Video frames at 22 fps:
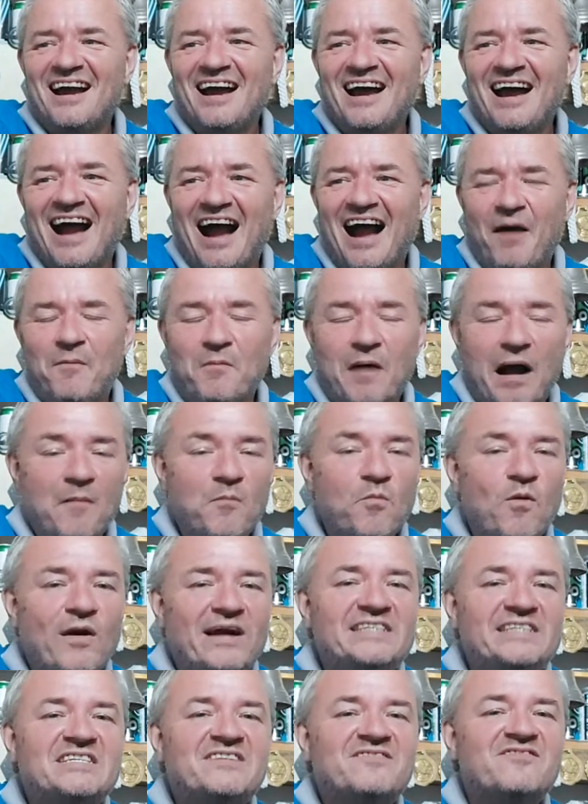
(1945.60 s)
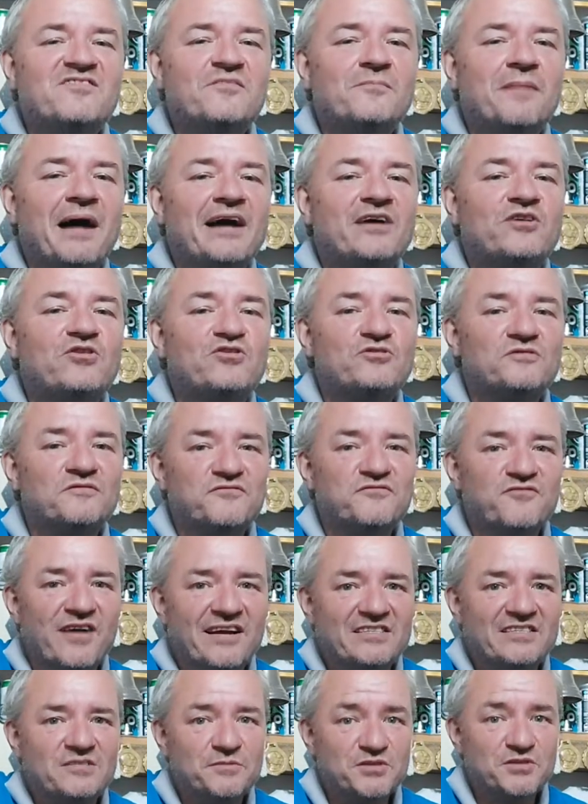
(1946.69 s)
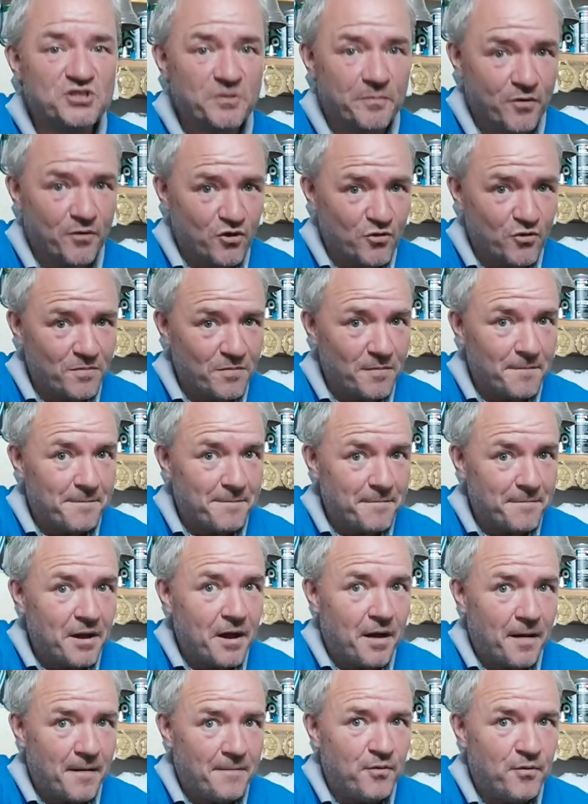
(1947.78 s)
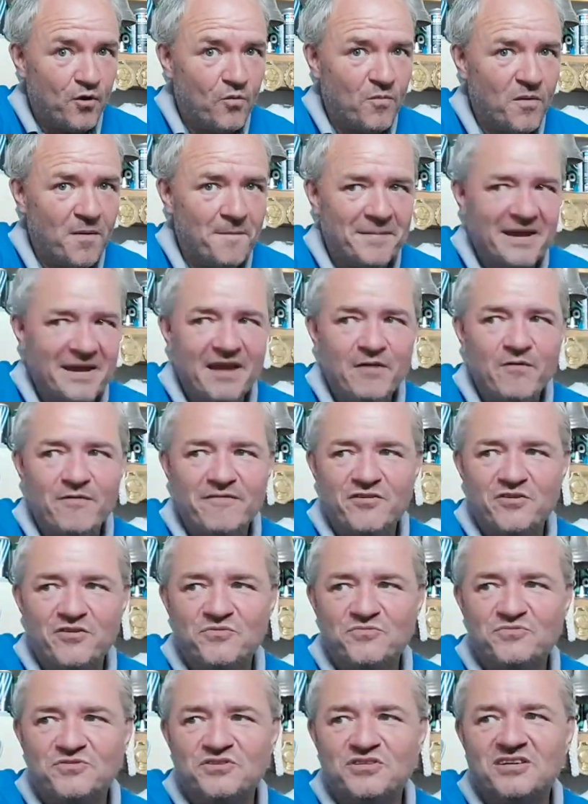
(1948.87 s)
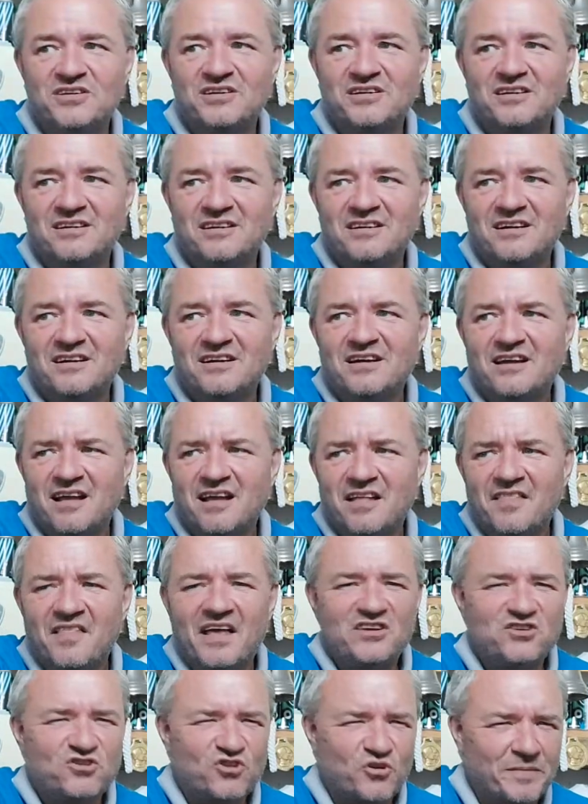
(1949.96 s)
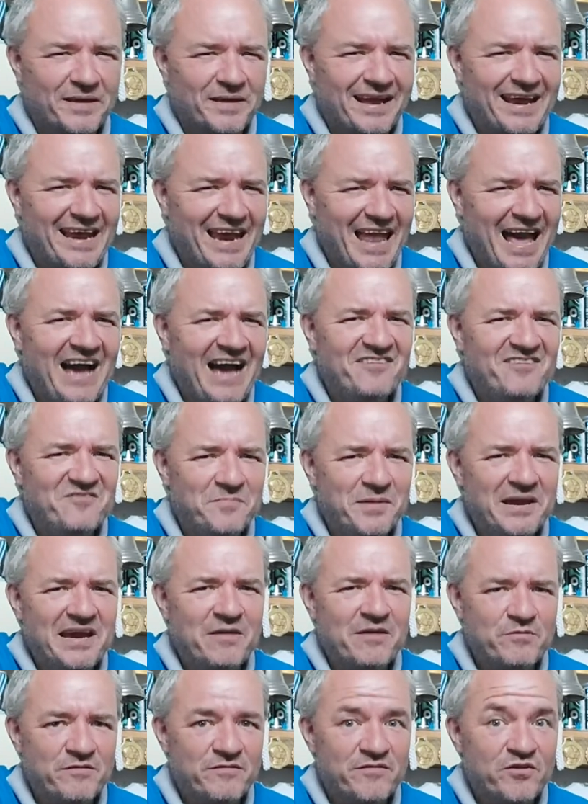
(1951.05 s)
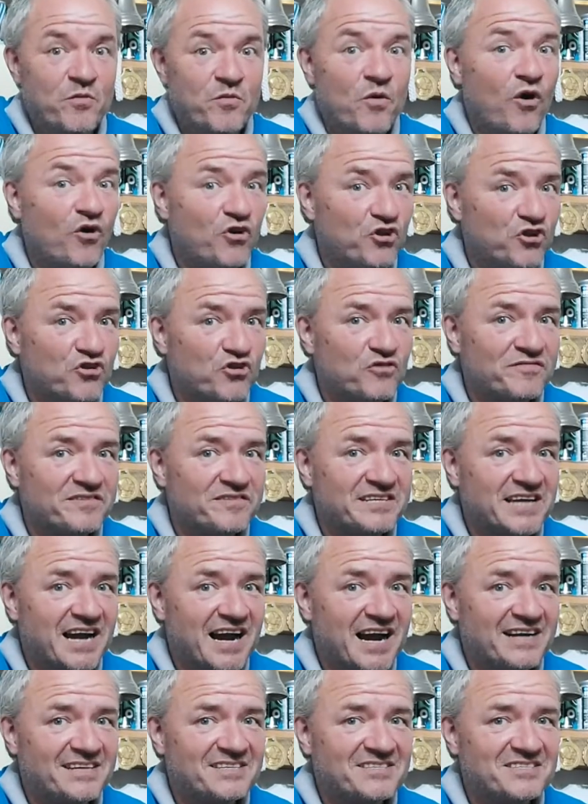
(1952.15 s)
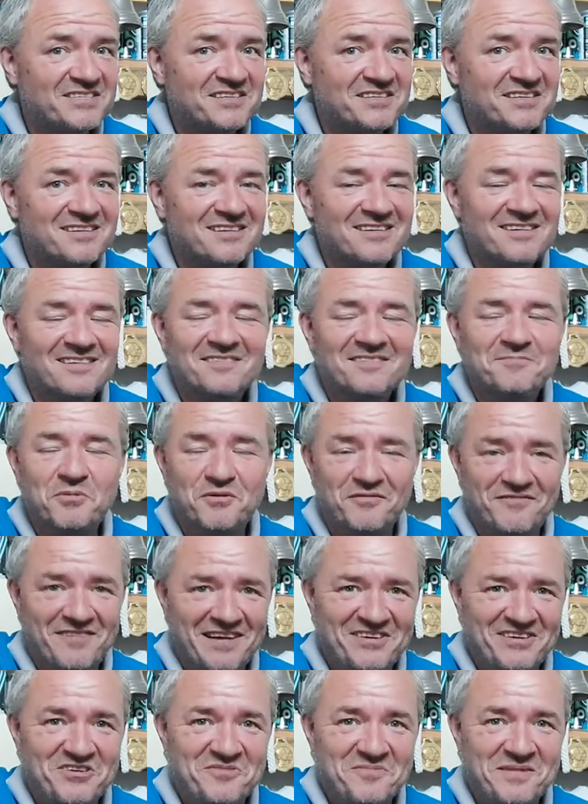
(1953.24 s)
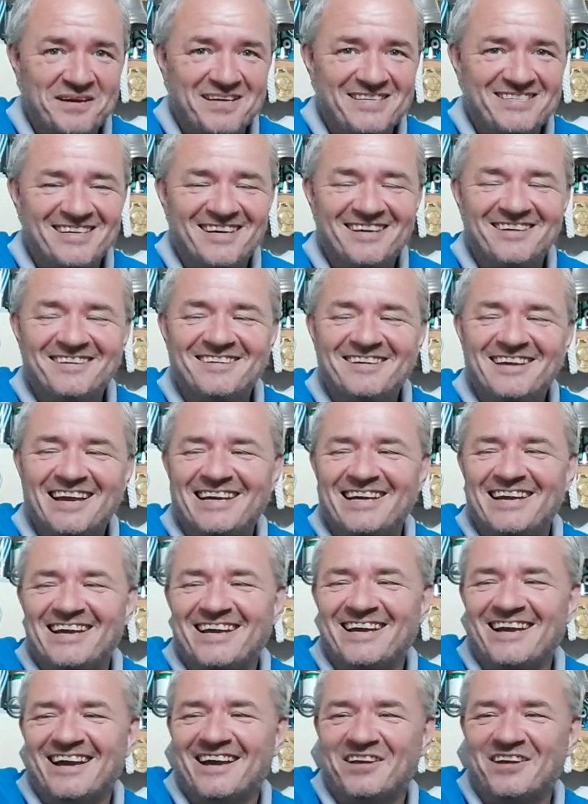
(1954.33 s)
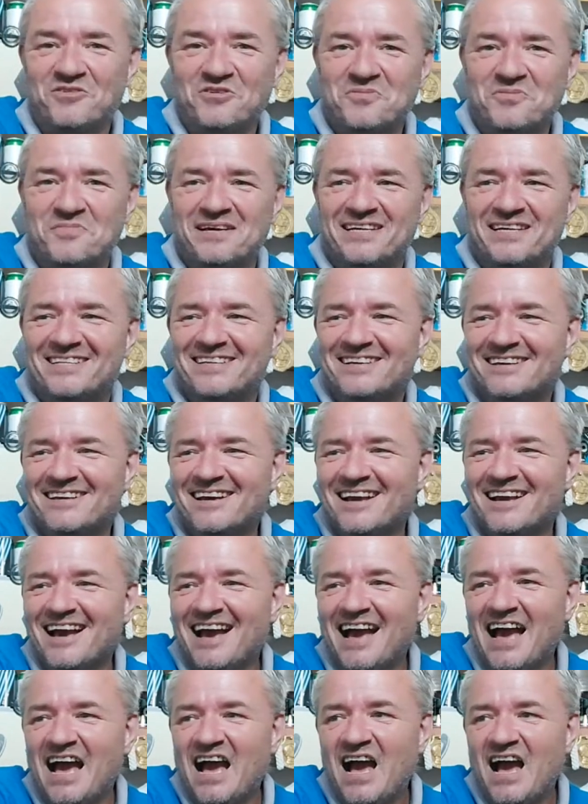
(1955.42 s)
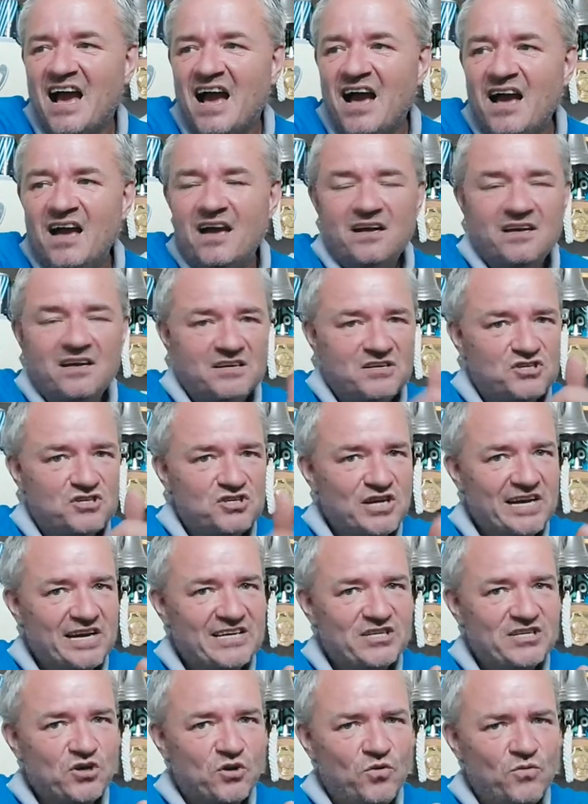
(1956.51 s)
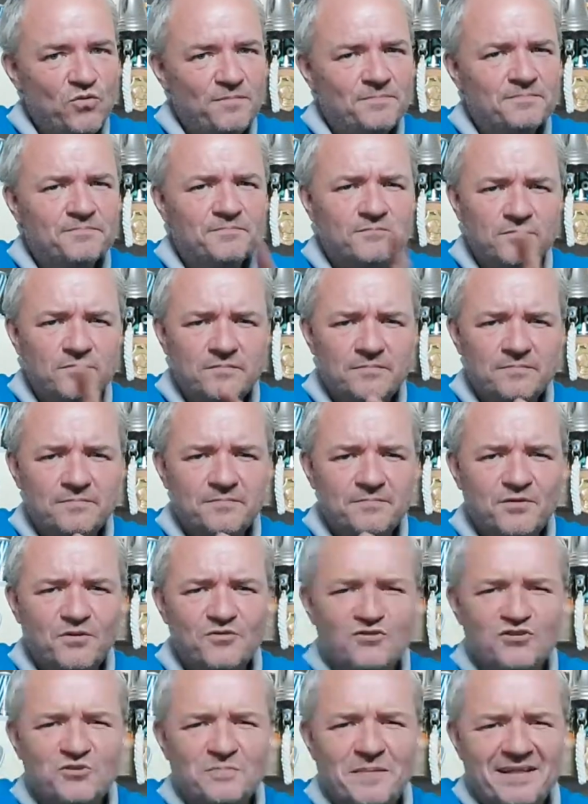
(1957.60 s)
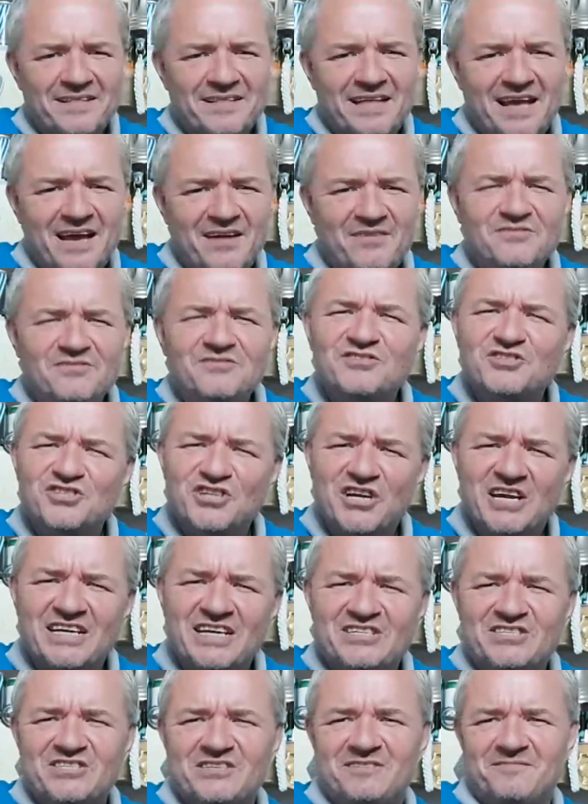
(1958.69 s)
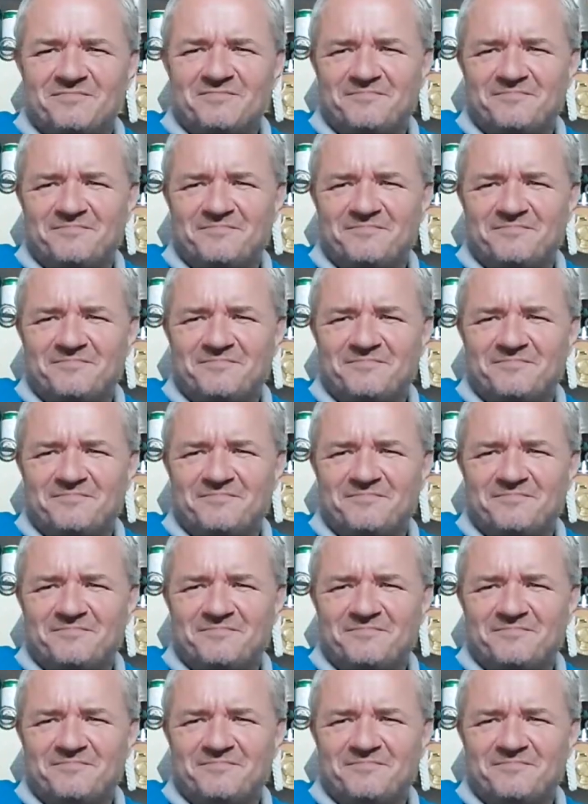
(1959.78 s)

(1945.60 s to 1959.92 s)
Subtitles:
I'm waiting for my good friend Mr. Bowman Beer Reviews. That's going to be a live beer review on another night. But thank you, Mater. Yeah, I know what you mean. Cheers all. Going to bed now. Cheers.